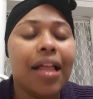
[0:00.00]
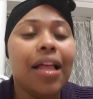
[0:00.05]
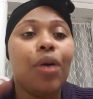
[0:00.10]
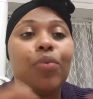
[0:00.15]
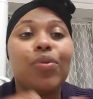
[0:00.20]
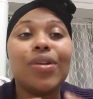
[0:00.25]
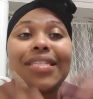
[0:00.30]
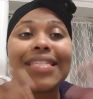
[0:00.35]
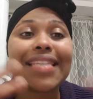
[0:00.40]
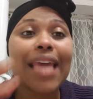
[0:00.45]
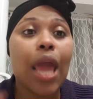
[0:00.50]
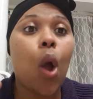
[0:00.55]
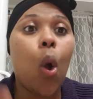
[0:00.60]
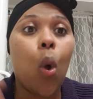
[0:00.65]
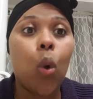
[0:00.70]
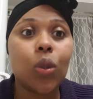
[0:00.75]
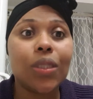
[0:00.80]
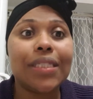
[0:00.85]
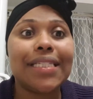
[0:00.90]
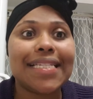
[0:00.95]
We say
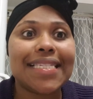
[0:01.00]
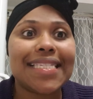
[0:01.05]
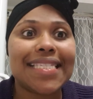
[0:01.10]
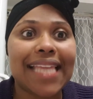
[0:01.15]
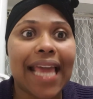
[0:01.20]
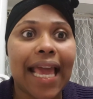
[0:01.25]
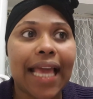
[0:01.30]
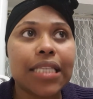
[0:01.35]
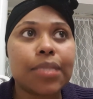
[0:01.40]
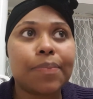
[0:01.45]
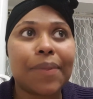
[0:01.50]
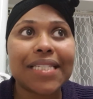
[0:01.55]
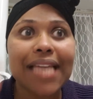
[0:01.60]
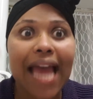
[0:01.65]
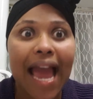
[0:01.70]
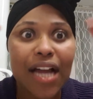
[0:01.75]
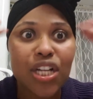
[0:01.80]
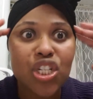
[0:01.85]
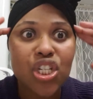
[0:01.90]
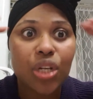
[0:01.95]
all these things, but
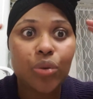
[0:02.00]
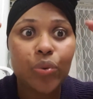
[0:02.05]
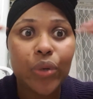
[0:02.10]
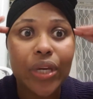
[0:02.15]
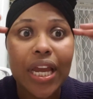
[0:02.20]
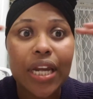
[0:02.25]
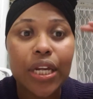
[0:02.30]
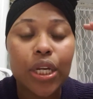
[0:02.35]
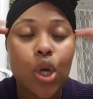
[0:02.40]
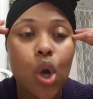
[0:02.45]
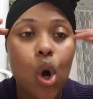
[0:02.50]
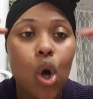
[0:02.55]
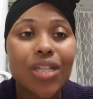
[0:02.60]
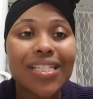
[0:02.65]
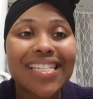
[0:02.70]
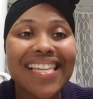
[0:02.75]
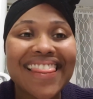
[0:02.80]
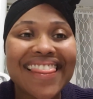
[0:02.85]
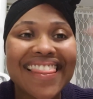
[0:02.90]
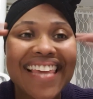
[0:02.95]
actually we are not
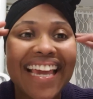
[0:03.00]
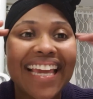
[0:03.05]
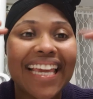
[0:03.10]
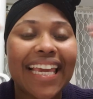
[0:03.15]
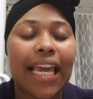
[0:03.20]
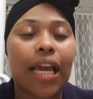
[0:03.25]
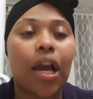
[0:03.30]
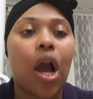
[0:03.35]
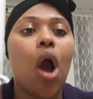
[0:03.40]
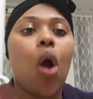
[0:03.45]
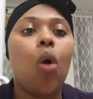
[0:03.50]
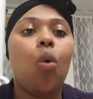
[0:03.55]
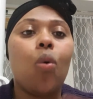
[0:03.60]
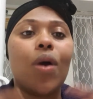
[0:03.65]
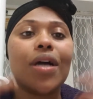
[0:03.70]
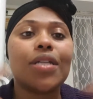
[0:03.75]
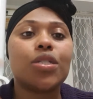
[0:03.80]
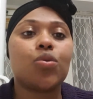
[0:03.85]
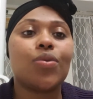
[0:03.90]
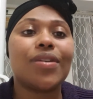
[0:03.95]
thinking
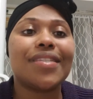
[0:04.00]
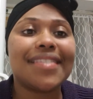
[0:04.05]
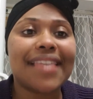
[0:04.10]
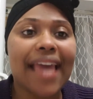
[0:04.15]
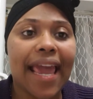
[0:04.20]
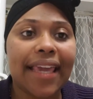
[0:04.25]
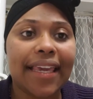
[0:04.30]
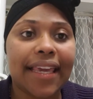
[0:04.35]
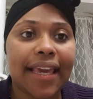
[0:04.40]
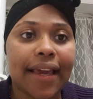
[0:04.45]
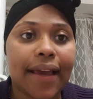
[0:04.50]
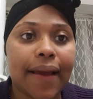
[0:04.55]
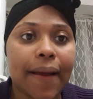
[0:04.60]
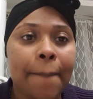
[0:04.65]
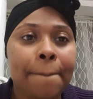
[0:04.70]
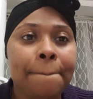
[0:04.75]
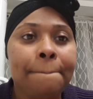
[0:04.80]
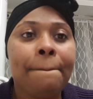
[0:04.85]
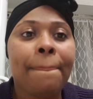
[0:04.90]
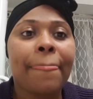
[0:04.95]
what we're saying.
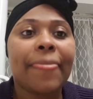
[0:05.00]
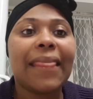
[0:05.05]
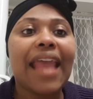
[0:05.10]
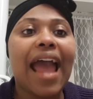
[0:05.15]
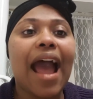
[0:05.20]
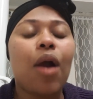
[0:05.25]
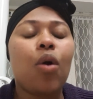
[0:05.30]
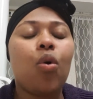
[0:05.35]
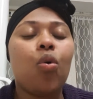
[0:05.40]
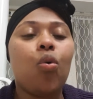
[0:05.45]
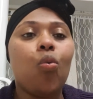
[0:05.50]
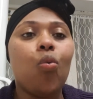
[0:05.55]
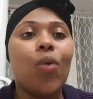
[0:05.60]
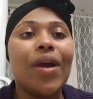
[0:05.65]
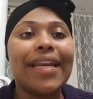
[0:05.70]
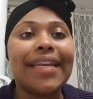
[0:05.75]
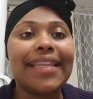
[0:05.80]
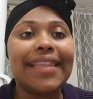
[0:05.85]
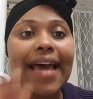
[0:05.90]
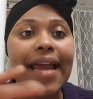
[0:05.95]
Now,
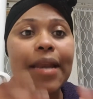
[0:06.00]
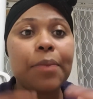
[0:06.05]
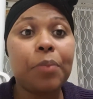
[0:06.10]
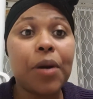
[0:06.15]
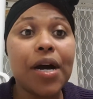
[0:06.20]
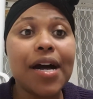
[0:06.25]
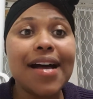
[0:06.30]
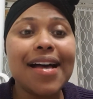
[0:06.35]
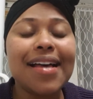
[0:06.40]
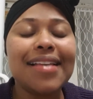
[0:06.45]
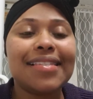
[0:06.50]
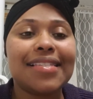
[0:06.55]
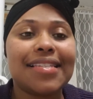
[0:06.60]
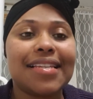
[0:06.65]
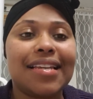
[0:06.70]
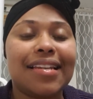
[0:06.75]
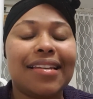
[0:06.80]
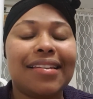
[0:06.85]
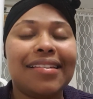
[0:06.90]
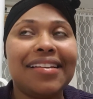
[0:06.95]
when that
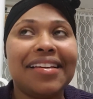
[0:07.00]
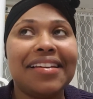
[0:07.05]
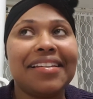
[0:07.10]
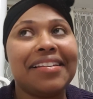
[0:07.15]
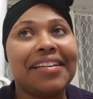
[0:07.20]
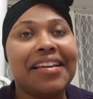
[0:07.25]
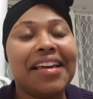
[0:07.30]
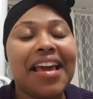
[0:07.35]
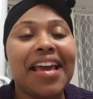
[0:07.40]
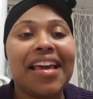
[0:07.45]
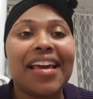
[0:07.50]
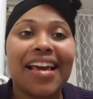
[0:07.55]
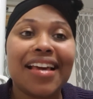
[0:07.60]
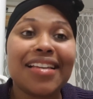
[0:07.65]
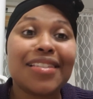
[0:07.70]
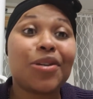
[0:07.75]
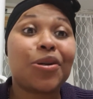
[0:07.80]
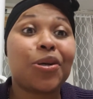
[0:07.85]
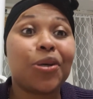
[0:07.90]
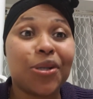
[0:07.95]
person,
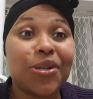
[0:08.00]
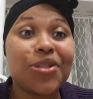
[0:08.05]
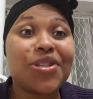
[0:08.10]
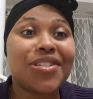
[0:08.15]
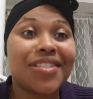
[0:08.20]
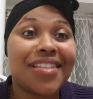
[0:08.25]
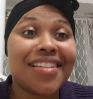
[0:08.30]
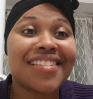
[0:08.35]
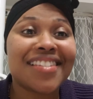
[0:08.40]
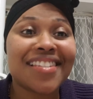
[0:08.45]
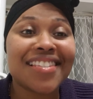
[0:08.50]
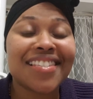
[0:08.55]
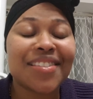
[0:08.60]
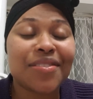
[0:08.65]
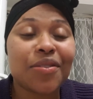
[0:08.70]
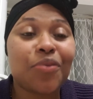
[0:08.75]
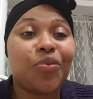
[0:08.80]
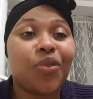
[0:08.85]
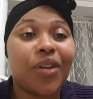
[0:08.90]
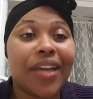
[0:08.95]
as a coach, this
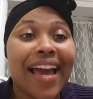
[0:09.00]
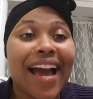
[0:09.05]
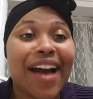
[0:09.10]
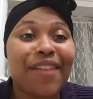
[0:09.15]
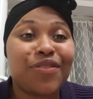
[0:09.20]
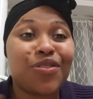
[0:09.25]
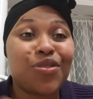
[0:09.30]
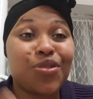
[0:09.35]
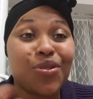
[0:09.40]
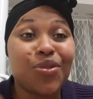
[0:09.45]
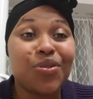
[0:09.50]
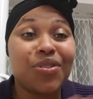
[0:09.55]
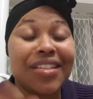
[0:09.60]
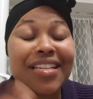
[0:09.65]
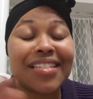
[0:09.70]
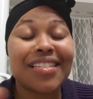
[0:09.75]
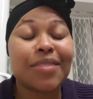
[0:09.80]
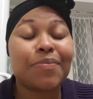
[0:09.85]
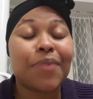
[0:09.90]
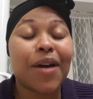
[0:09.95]

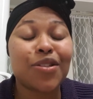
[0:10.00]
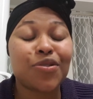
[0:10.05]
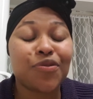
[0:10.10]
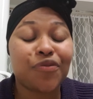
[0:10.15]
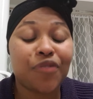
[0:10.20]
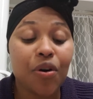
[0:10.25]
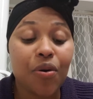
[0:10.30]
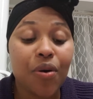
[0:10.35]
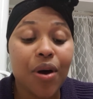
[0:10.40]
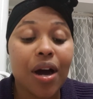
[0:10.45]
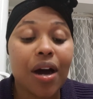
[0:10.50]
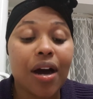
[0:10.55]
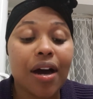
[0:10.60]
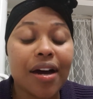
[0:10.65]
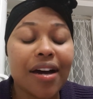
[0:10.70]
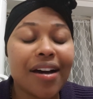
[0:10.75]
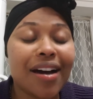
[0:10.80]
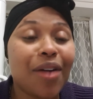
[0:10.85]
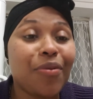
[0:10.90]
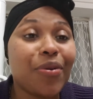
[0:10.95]
is part of
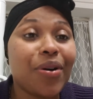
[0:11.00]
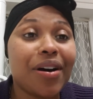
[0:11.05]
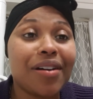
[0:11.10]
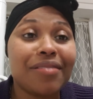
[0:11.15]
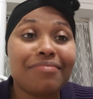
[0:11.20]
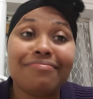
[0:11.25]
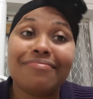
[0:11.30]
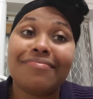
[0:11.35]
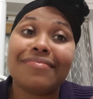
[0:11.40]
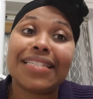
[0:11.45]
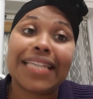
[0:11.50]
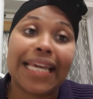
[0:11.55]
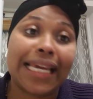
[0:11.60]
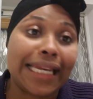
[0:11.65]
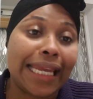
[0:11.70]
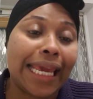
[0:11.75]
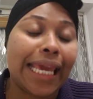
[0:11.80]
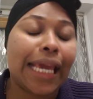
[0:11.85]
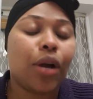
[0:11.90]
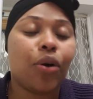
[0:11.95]
our
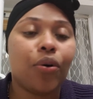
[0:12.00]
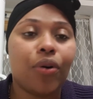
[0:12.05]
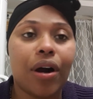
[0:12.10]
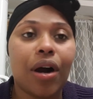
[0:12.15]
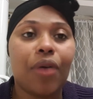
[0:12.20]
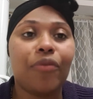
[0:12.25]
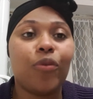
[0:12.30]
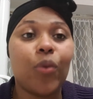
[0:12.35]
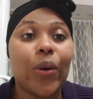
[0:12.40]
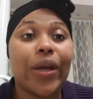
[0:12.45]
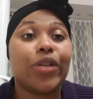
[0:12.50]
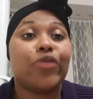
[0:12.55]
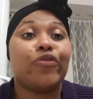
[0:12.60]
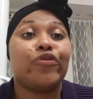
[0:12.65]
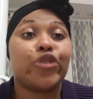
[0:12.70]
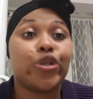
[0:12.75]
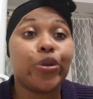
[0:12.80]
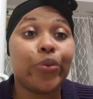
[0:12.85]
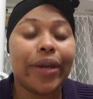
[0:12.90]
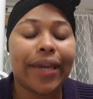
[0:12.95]
technique or our way of
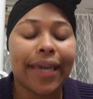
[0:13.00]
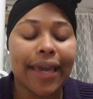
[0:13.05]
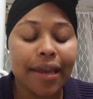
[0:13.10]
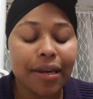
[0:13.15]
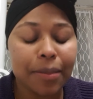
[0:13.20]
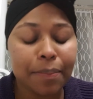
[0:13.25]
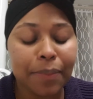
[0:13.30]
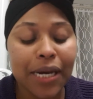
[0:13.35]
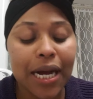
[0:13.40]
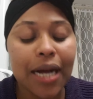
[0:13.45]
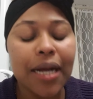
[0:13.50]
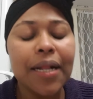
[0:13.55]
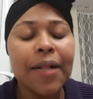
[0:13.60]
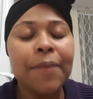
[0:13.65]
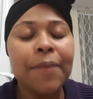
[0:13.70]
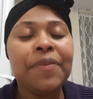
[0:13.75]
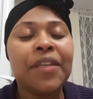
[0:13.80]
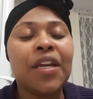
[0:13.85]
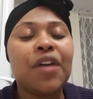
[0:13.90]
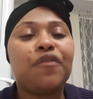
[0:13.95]
doing it. But
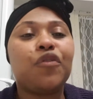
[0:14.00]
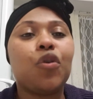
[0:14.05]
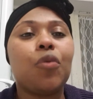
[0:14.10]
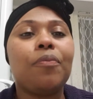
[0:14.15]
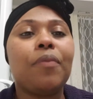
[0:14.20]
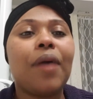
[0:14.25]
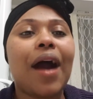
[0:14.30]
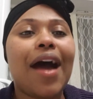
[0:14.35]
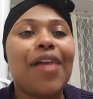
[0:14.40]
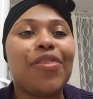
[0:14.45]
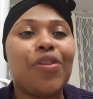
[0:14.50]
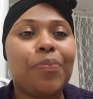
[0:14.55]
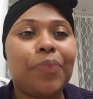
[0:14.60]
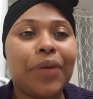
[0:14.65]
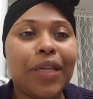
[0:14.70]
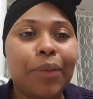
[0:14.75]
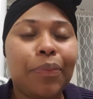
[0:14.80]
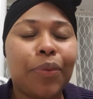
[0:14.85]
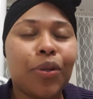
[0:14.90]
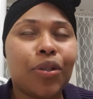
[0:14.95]
from other
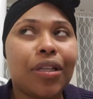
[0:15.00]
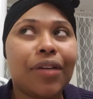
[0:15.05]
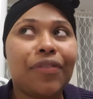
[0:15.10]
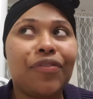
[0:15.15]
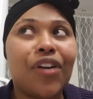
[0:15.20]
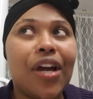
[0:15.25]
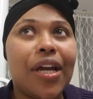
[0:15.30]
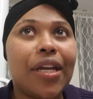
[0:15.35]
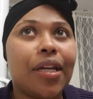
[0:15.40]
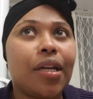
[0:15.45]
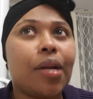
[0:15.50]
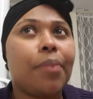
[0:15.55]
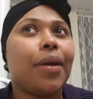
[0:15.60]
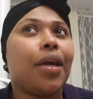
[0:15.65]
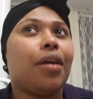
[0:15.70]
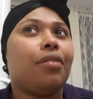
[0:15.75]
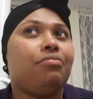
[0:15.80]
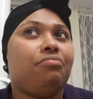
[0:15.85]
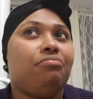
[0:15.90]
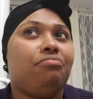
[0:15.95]
people, they find it a
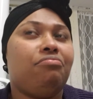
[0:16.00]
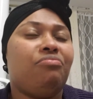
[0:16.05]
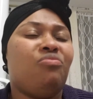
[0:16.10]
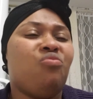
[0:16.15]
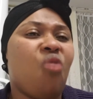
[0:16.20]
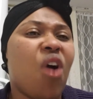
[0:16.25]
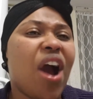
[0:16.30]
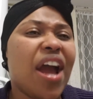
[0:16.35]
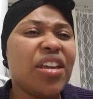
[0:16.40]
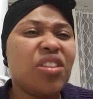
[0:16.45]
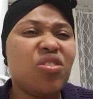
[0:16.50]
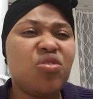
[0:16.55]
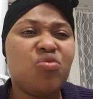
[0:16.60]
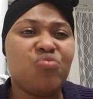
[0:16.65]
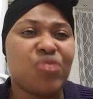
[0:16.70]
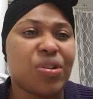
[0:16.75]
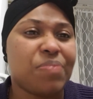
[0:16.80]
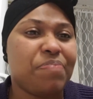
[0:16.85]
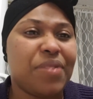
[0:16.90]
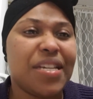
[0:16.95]
bit, why are you
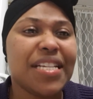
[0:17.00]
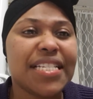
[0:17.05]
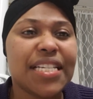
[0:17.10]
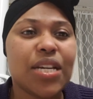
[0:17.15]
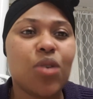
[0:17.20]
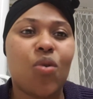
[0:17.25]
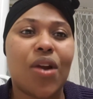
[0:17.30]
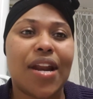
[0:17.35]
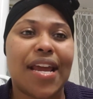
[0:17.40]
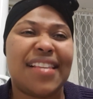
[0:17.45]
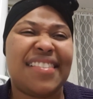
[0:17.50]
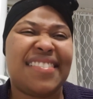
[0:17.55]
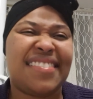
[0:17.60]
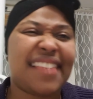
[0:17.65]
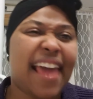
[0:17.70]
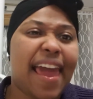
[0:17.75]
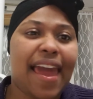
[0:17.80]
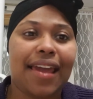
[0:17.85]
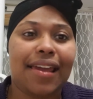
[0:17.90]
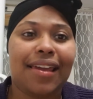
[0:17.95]
repeating what I
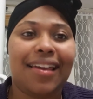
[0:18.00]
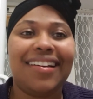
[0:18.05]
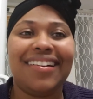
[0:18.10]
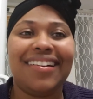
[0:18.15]
say?